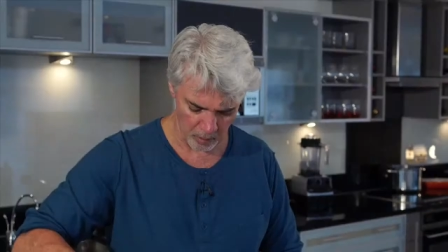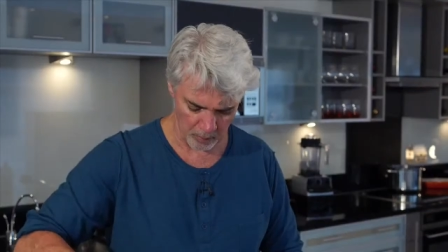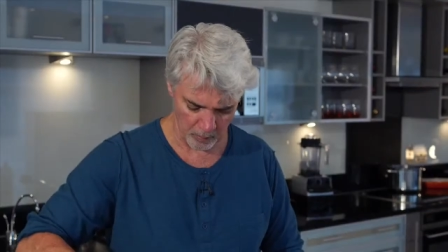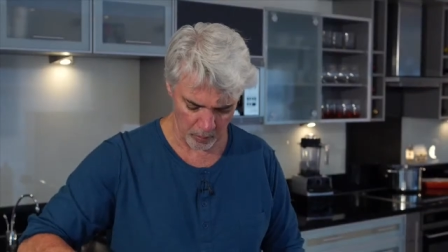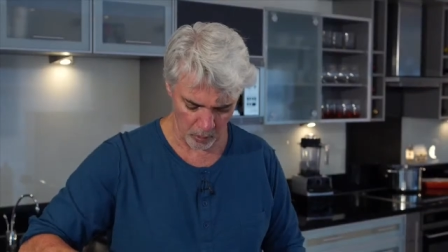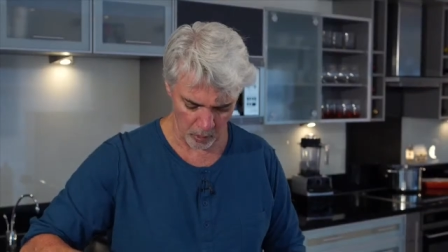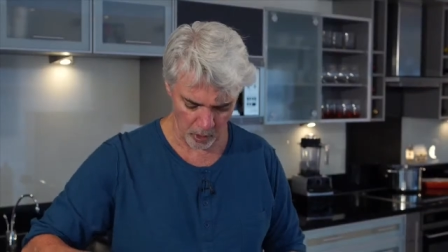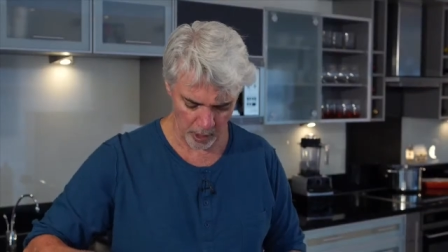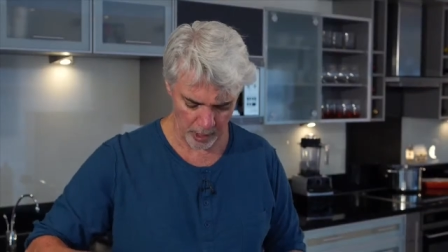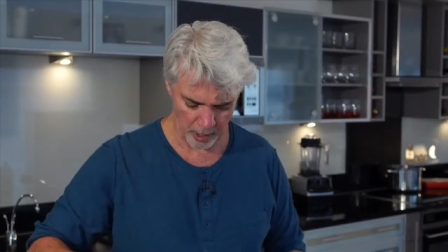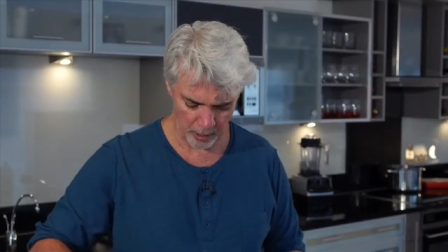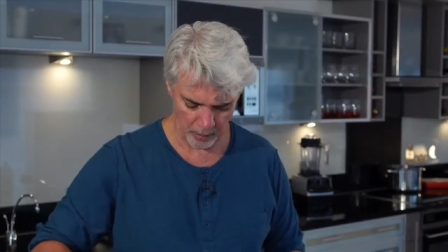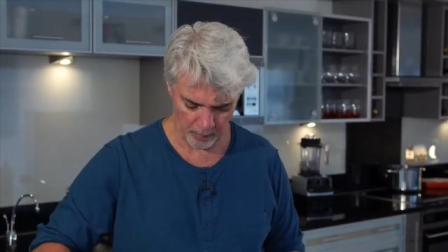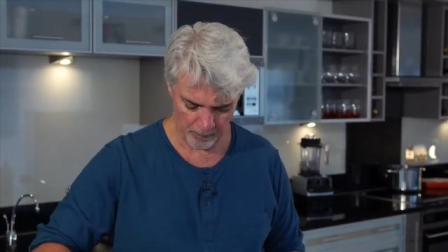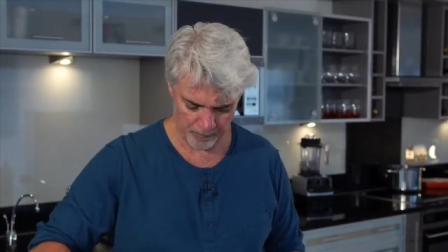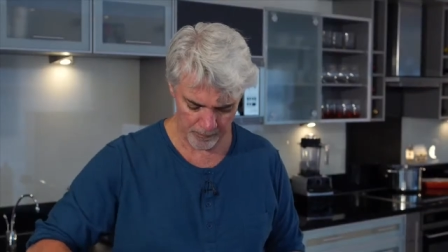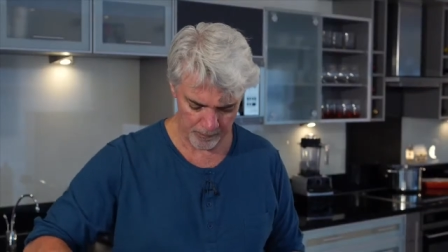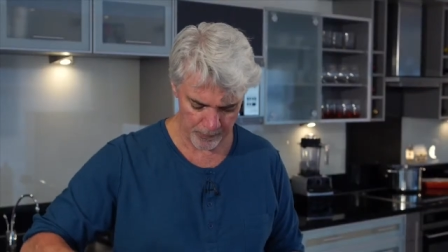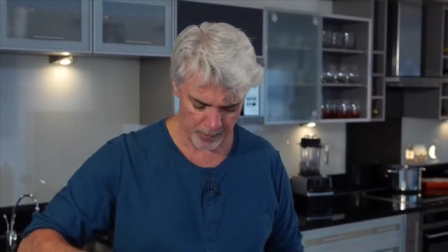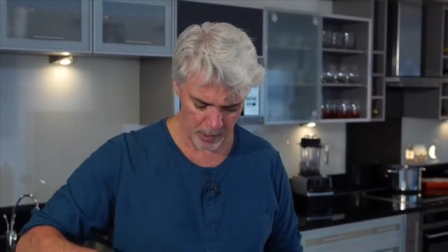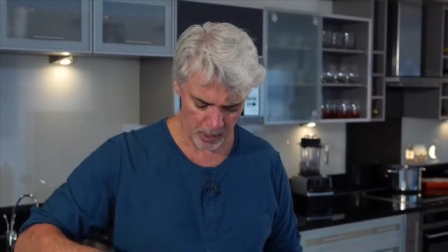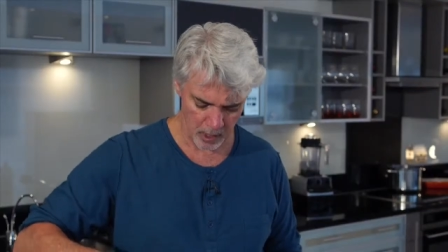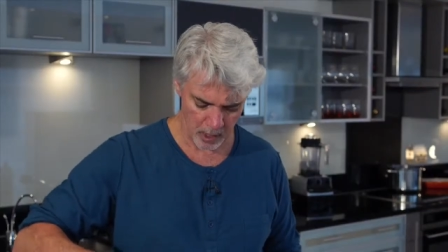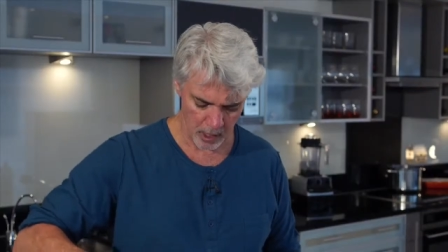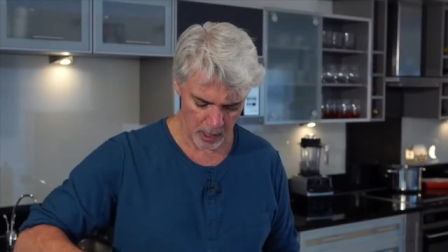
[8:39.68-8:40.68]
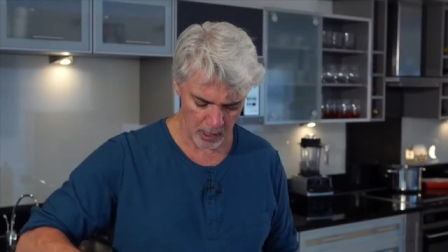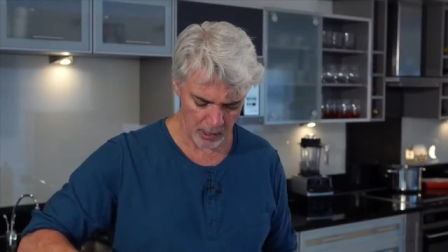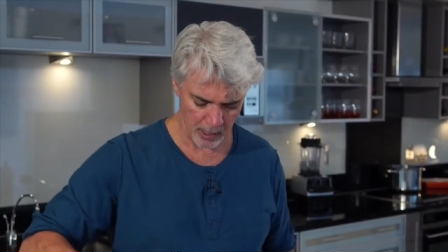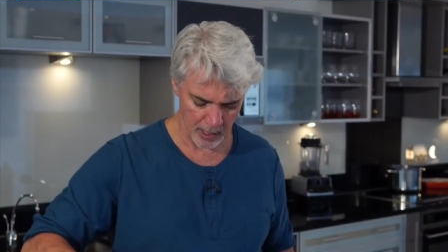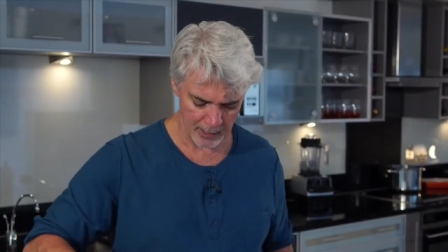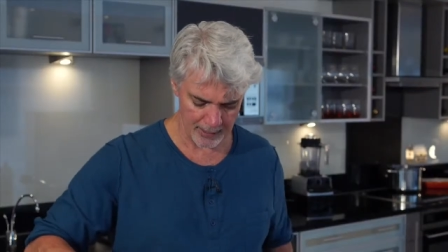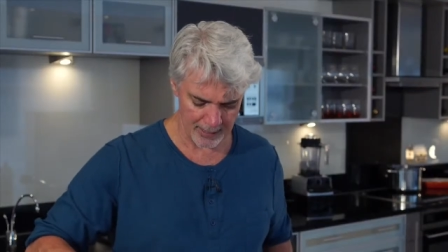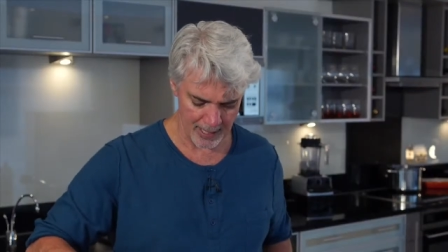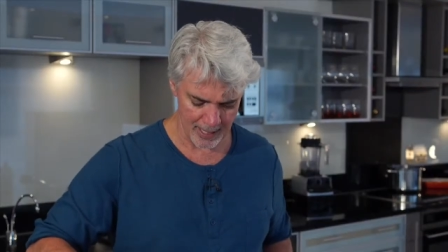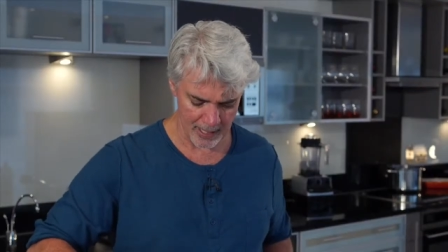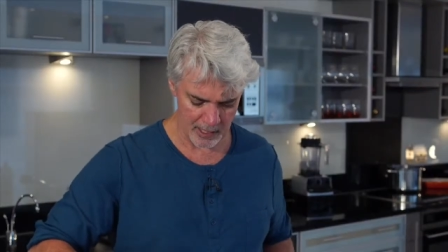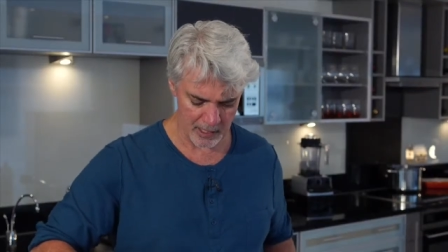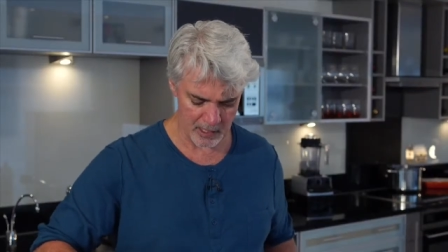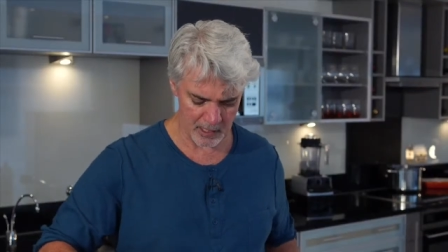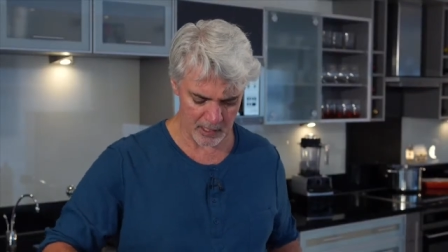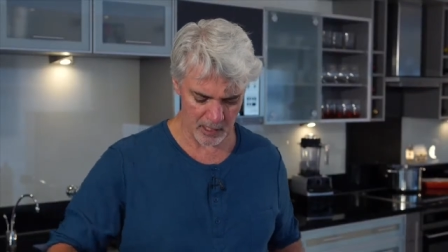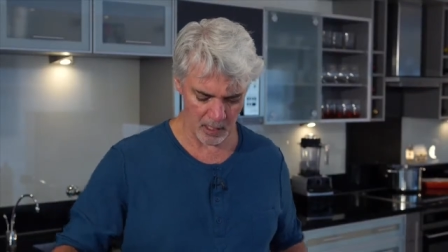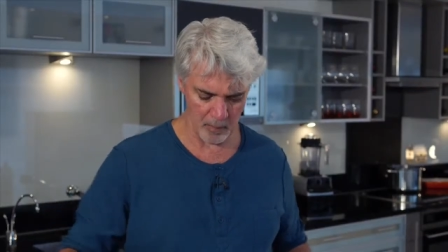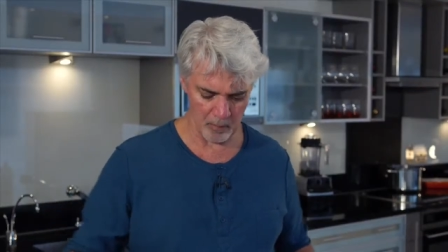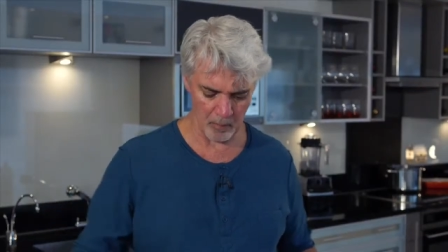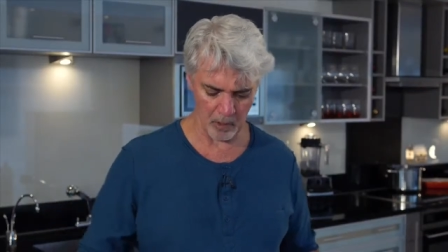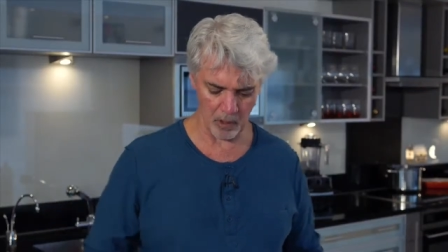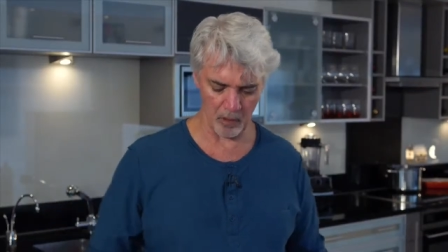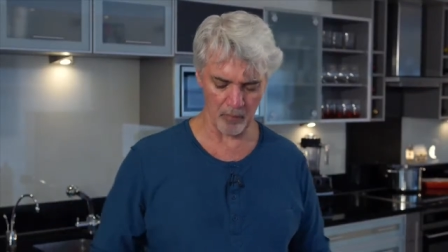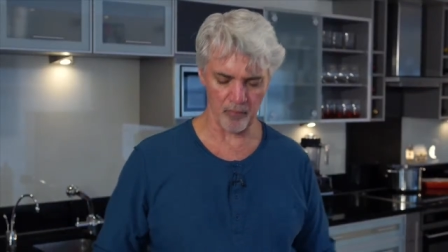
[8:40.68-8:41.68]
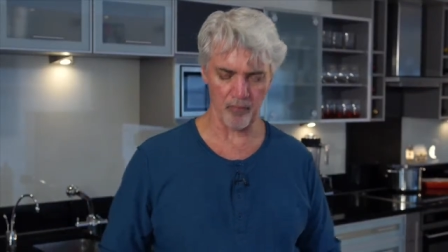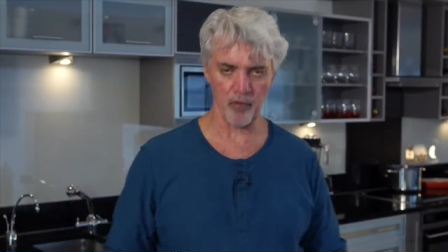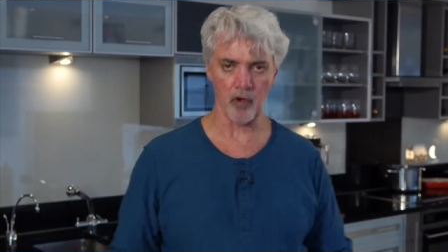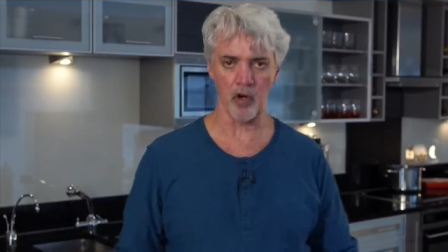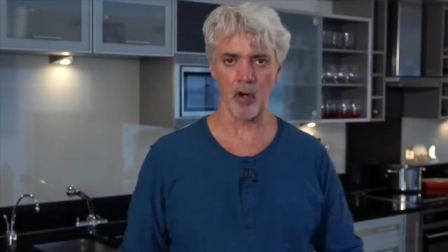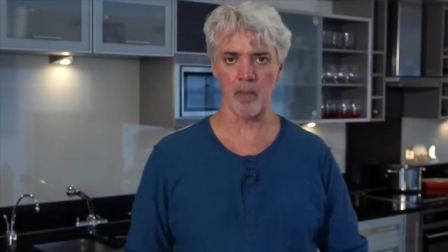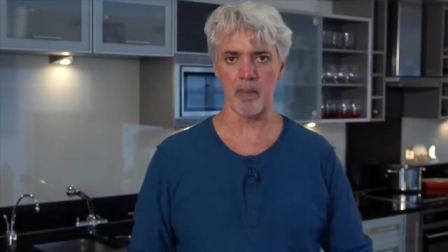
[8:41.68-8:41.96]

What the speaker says: boil and let that simmer for